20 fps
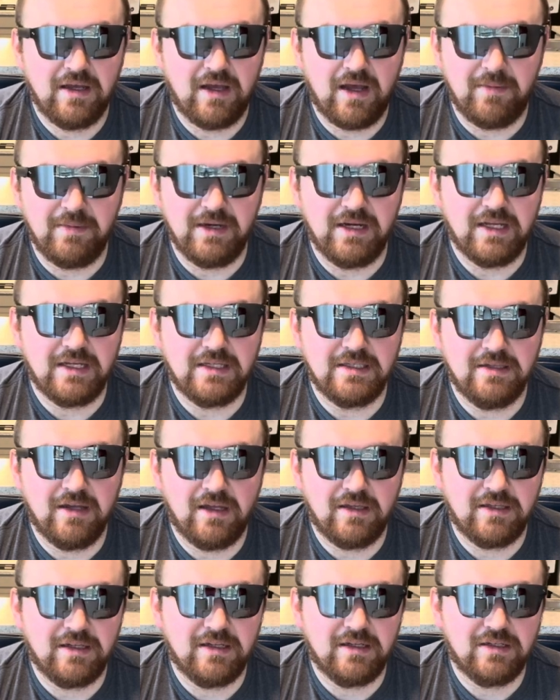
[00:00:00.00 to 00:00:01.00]
I mean, it's
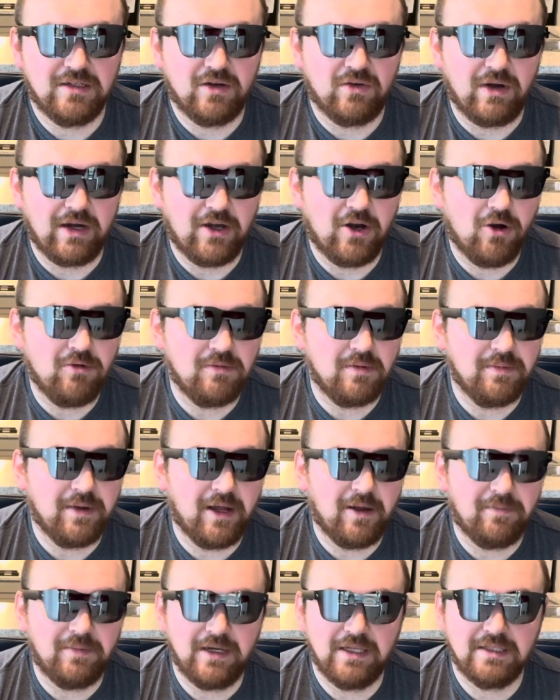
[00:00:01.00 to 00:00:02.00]
nothing to write home
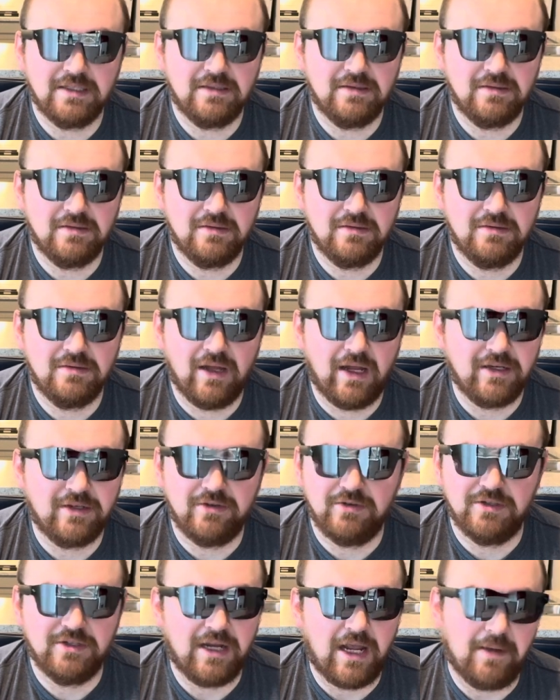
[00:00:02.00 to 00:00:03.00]
about, but it's not
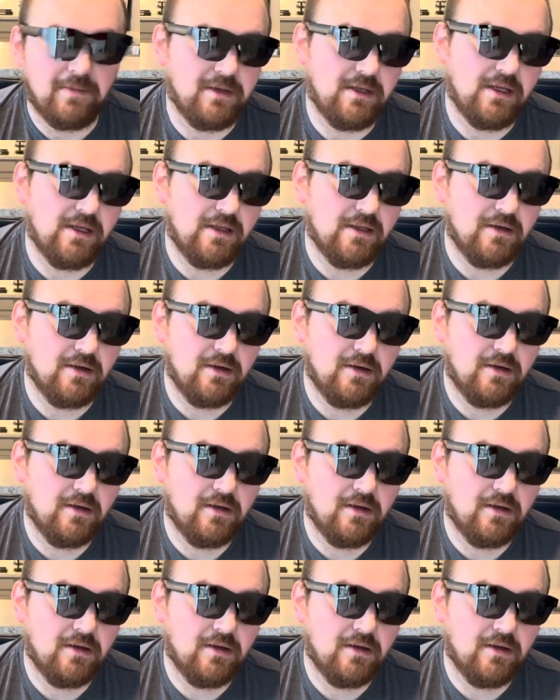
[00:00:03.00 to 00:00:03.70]
too shabby either.